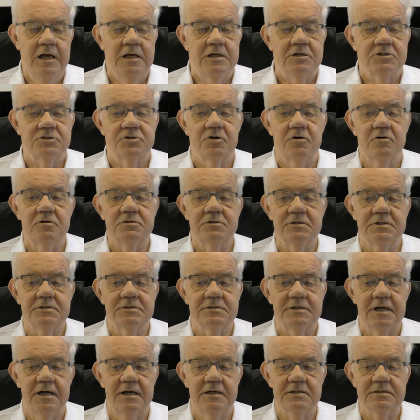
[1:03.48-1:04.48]
SARS
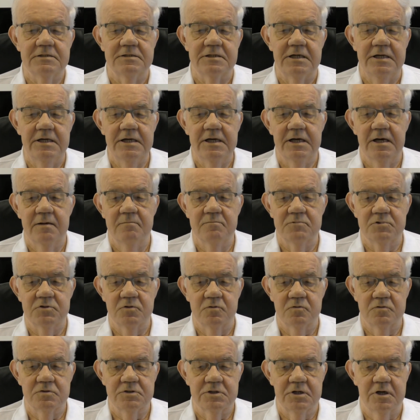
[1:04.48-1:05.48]
assigns income
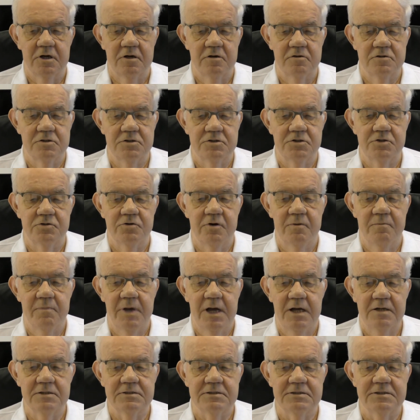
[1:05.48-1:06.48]
source codes to
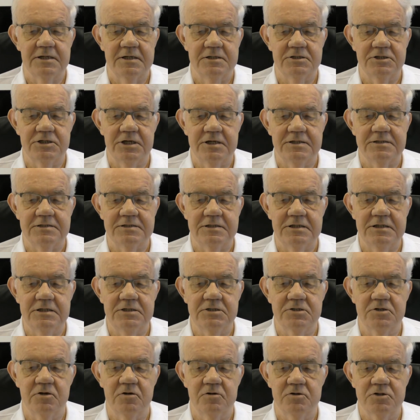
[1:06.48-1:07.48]
amounts such as
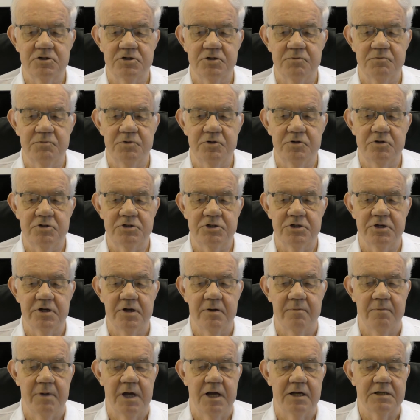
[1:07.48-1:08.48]
these contribution
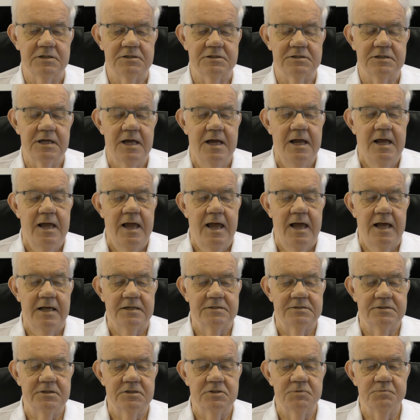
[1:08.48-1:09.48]
amounts,
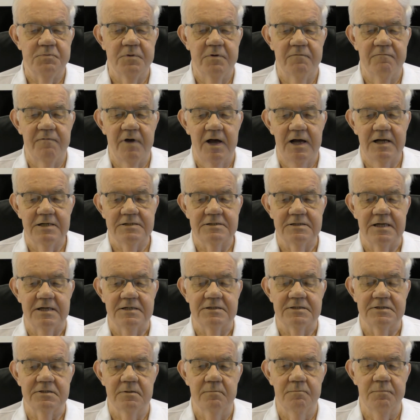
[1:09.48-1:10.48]
as this provides
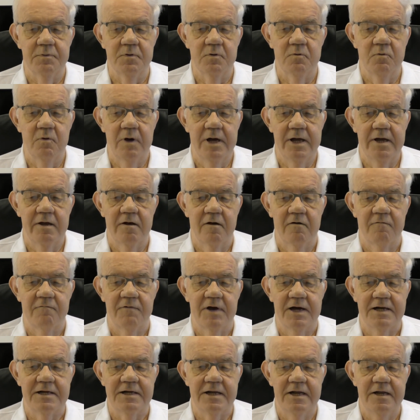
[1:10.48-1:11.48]
a simple way of
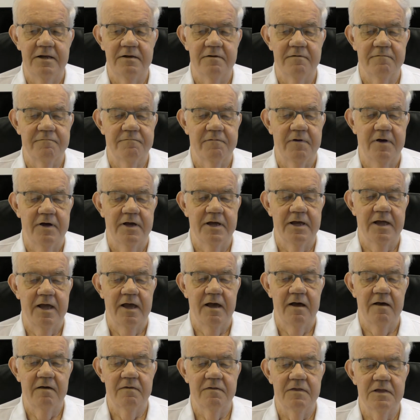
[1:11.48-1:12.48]
identifying
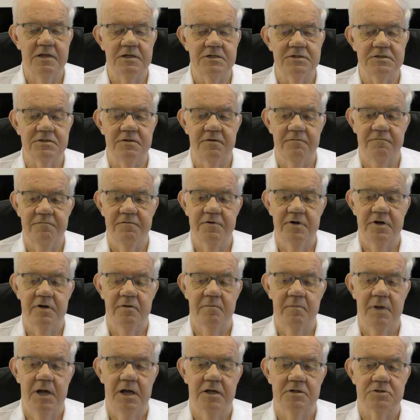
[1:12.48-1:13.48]
how these different
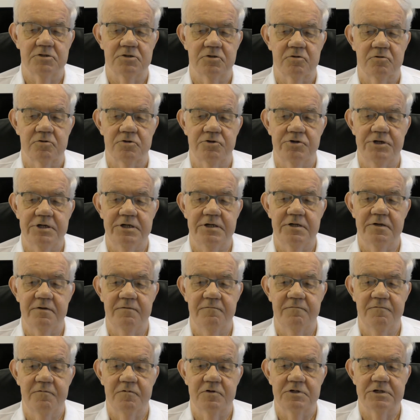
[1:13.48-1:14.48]
amounts are
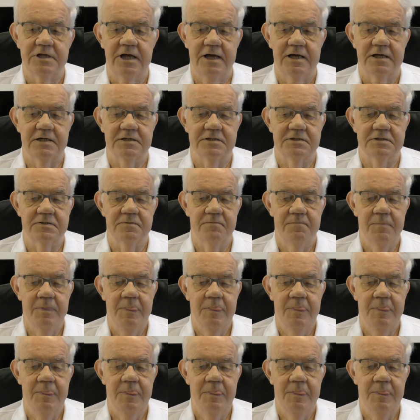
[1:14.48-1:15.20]
treated for tax.